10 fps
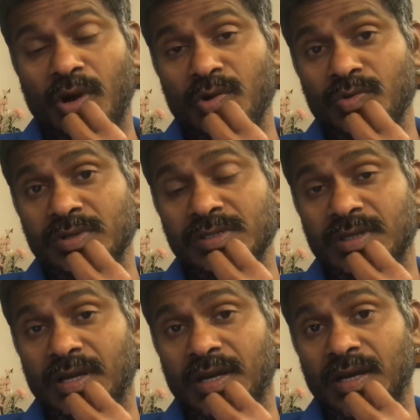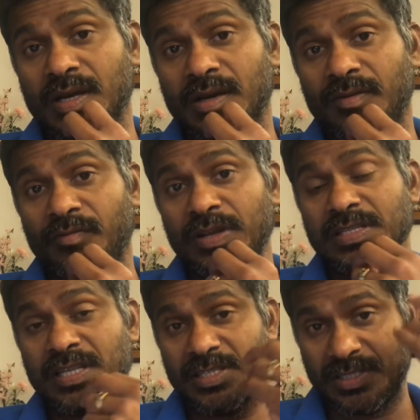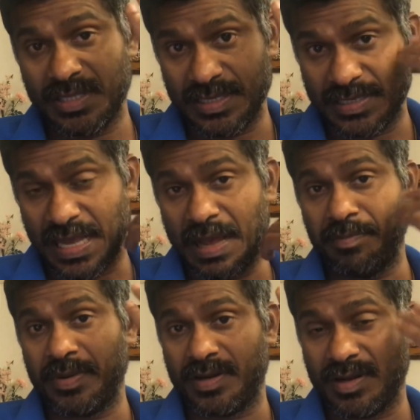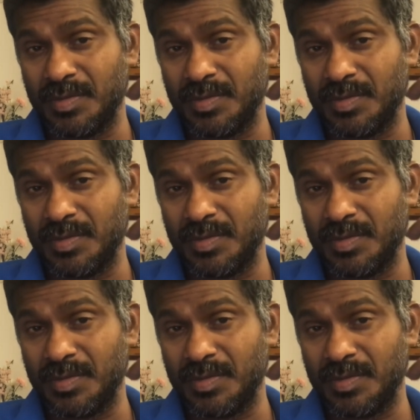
One was uh, when such things happened.